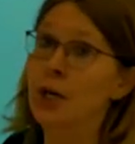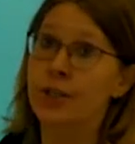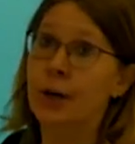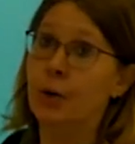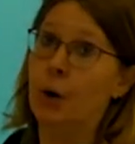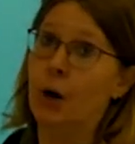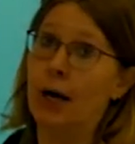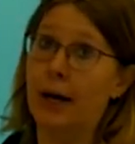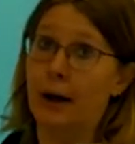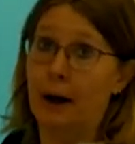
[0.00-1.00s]
So
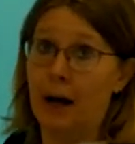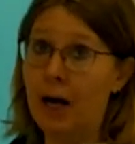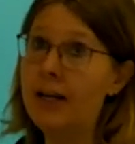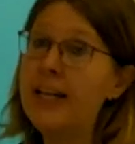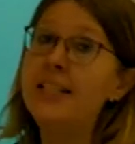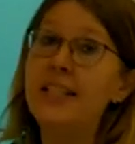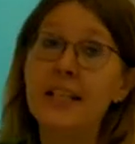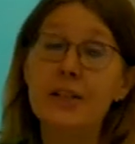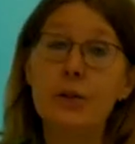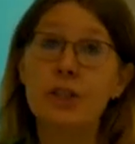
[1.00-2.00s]
it
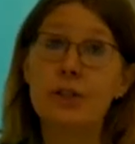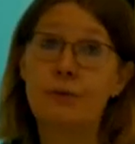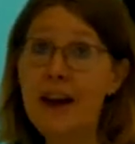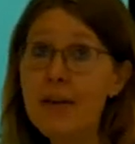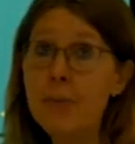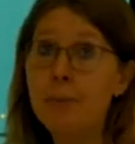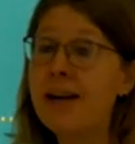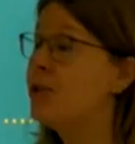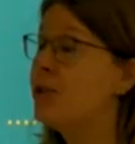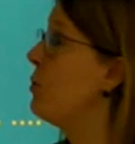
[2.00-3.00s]
yielded very
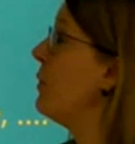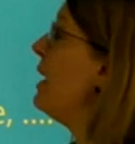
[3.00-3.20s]
practical